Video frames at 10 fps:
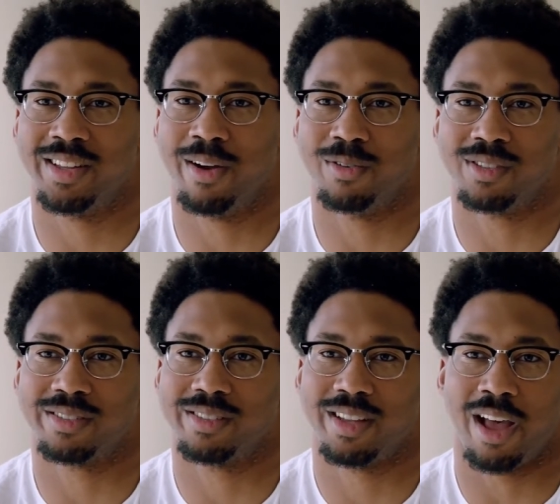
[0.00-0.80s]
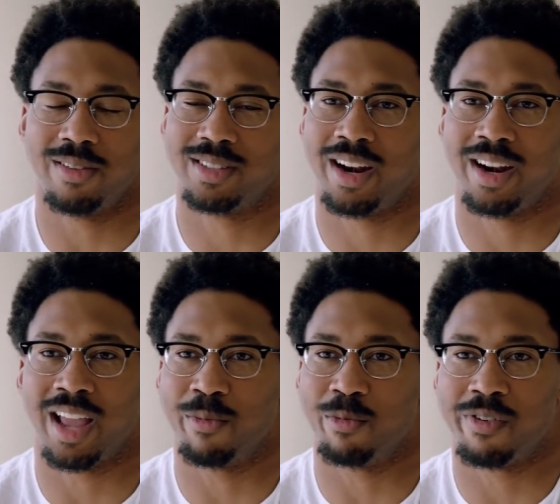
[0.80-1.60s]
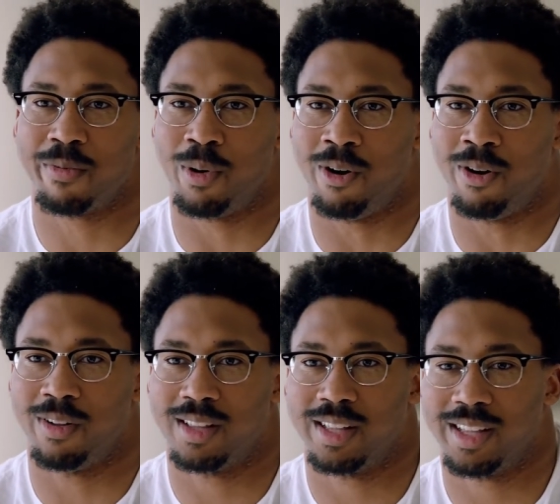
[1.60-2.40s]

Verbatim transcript: You know, that was outside of the game of football.